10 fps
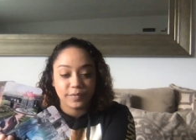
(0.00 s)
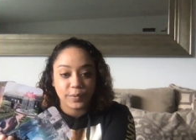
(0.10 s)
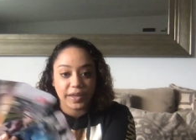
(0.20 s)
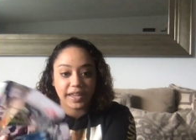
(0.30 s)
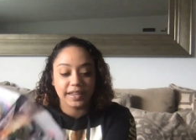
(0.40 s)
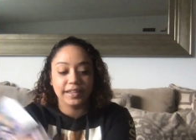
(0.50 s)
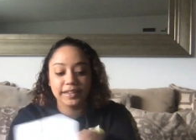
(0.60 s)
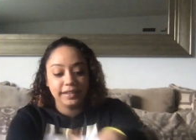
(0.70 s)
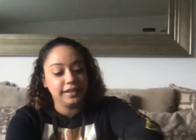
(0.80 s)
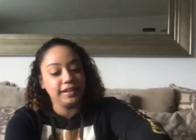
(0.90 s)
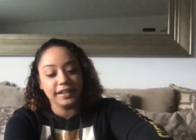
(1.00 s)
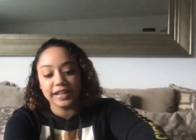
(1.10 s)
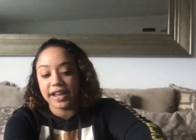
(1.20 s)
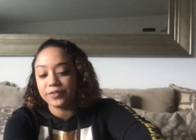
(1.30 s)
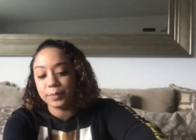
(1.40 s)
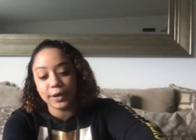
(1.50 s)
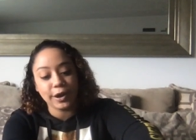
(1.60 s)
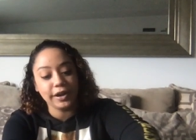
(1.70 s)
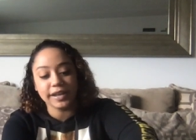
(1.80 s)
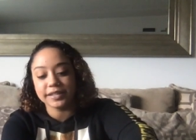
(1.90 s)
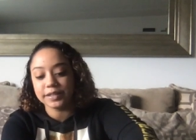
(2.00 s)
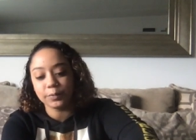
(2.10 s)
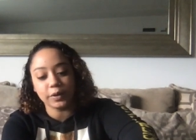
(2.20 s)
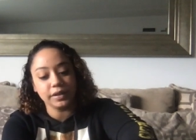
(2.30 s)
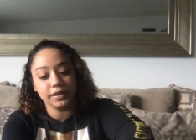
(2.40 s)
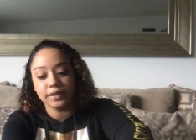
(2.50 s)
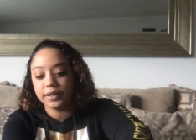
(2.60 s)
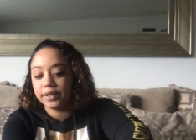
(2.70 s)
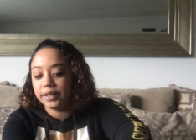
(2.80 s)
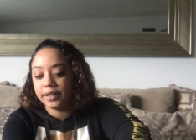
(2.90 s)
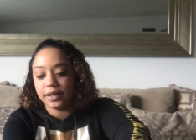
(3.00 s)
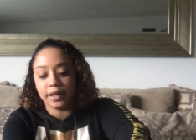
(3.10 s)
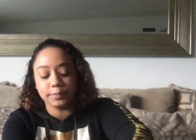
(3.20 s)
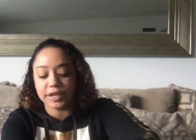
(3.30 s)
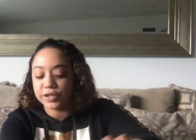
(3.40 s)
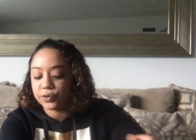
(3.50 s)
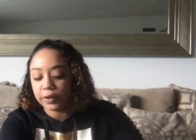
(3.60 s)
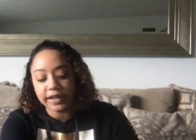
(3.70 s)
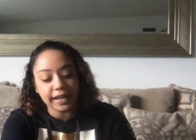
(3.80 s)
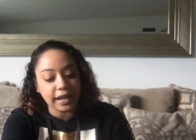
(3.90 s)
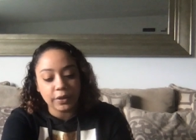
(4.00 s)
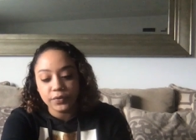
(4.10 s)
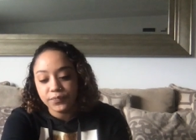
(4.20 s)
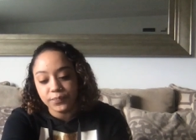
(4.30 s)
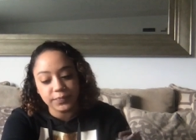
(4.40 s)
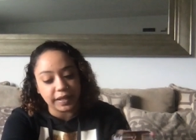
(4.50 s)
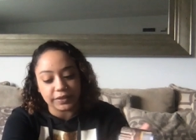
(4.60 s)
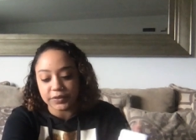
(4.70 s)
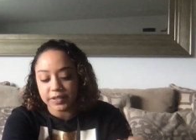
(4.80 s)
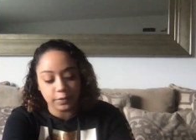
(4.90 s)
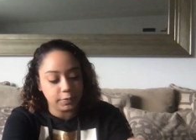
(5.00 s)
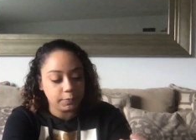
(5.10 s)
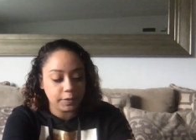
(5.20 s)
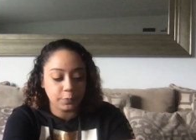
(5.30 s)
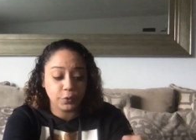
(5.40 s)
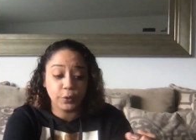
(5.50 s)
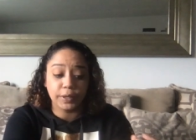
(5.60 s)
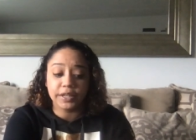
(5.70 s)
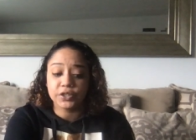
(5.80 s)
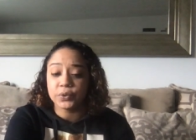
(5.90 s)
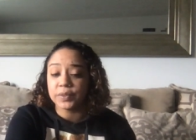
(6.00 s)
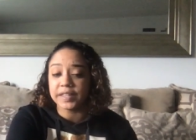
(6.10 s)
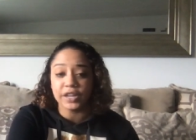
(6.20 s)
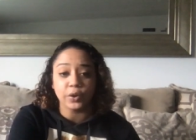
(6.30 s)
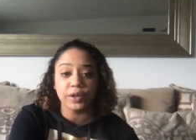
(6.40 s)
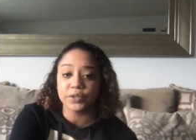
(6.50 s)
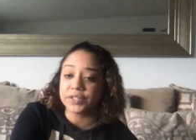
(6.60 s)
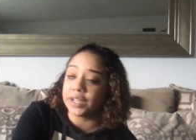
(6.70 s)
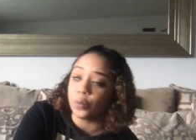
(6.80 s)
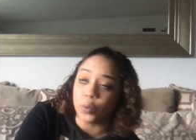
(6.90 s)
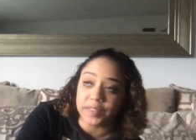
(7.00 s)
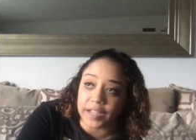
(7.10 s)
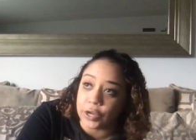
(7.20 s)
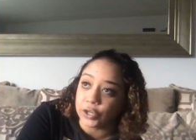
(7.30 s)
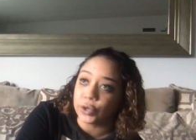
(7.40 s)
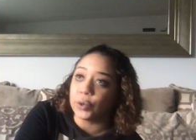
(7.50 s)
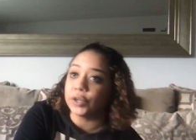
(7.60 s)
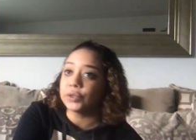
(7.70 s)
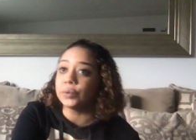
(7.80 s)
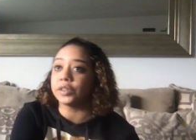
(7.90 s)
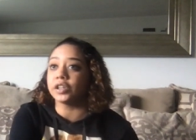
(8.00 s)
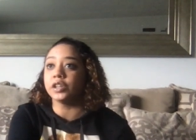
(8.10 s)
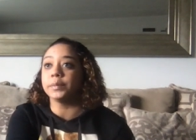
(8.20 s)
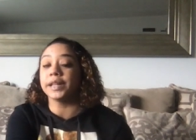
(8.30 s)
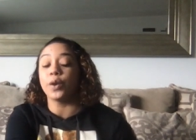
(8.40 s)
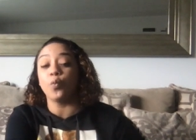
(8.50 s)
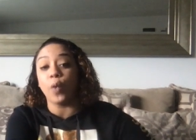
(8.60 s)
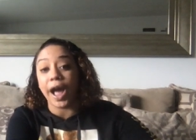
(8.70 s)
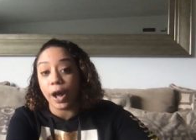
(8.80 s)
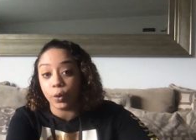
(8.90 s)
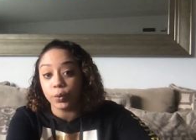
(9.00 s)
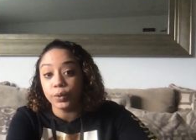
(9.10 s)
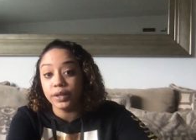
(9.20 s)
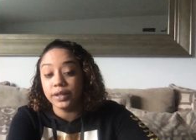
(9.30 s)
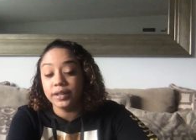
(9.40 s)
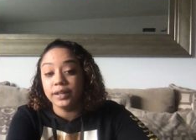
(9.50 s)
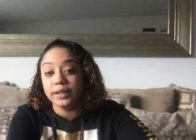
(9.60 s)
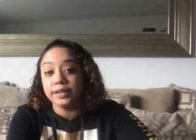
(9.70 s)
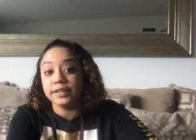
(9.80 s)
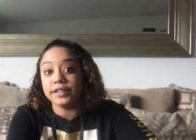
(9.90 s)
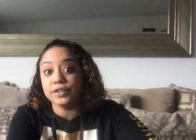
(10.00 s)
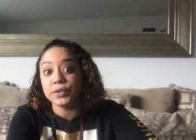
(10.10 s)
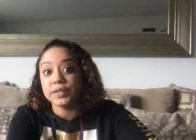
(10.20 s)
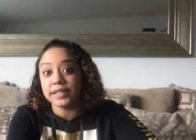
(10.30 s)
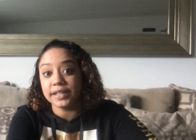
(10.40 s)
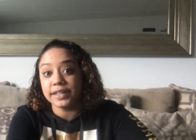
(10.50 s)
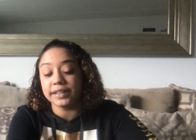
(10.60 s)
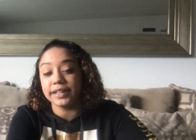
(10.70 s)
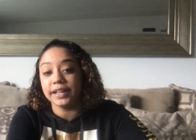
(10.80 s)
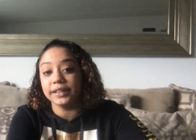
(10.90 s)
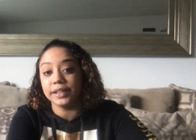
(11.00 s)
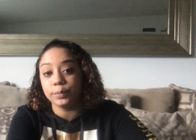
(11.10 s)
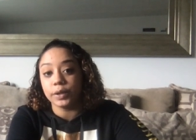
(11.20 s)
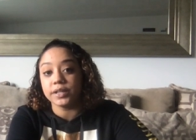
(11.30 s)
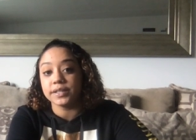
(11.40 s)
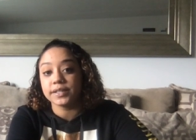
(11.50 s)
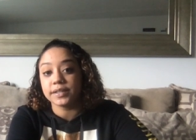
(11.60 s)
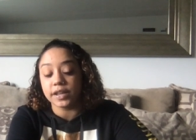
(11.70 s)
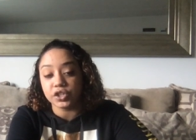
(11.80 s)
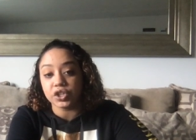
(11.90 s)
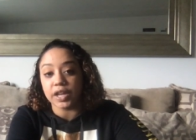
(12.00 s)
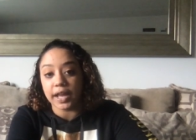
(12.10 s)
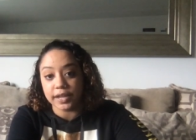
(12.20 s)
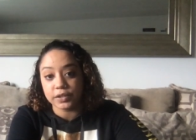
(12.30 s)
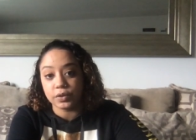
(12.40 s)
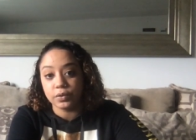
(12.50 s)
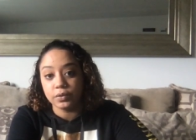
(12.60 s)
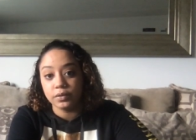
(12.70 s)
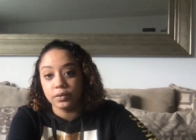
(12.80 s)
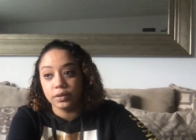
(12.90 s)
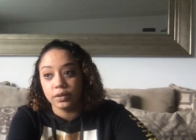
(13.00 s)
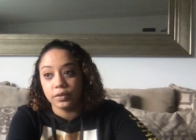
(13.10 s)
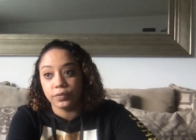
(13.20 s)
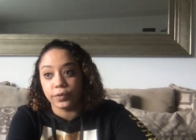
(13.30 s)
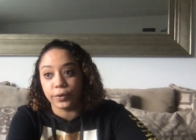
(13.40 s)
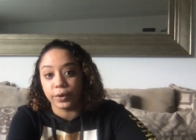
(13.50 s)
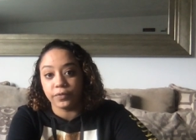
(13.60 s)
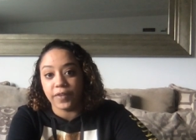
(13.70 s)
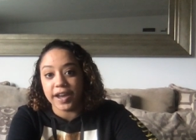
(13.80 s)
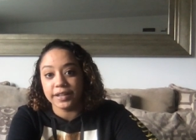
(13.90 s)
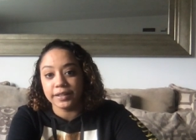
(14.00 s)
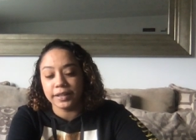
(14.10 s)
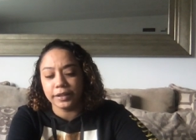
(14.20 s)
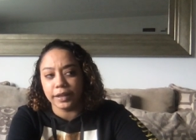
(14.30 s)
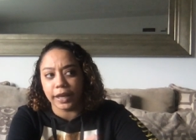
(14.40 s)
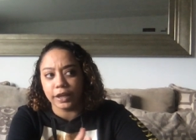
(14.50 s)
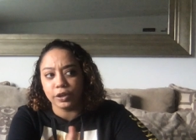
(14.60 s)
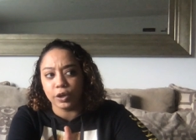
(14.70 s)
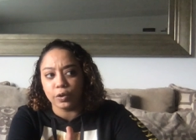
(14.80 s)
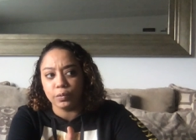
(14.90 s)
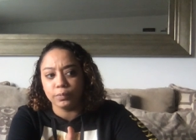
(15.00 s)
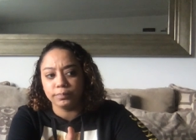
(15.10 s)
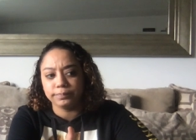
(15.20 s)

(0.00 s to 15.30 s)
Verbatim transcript: Okay, you're gonna have to be a hard ass, Libra. I'm telling you right now that there's gonna be people who look at you and they don't understand what the hell you're going through, and they're gonna be like, wow, did you see that that Libra is such an asshole for finally, like, you know,